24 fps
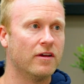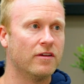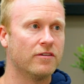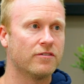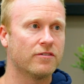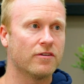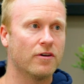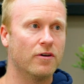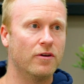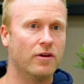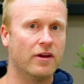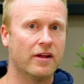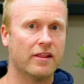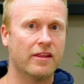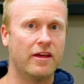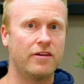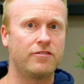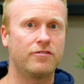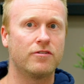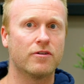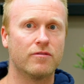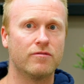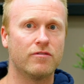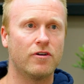So
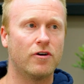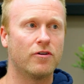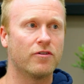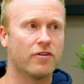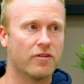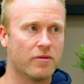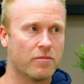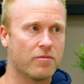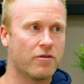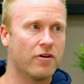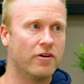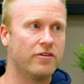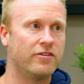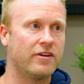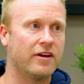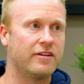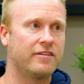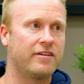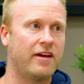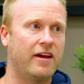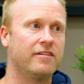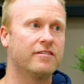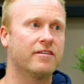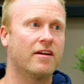unless you're involved in the project
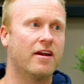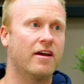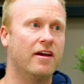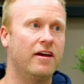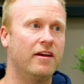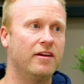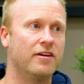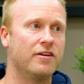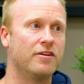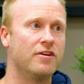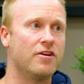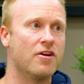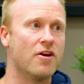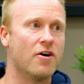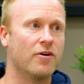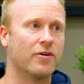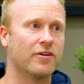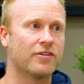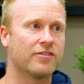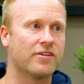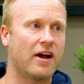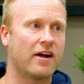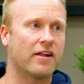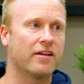day to day, you know
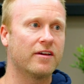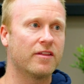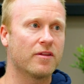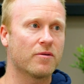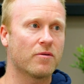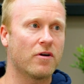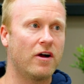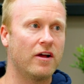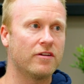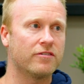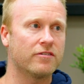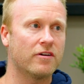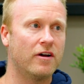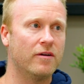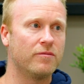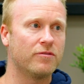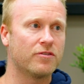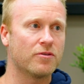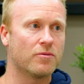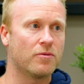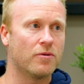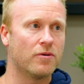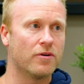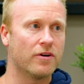exactly the right time
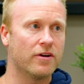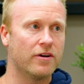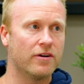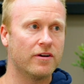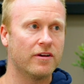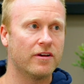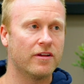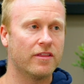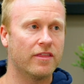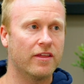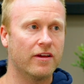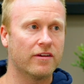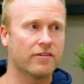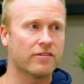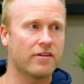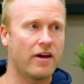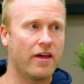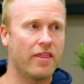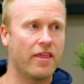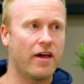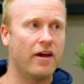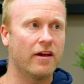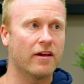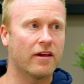to order and things
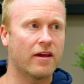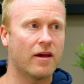like that.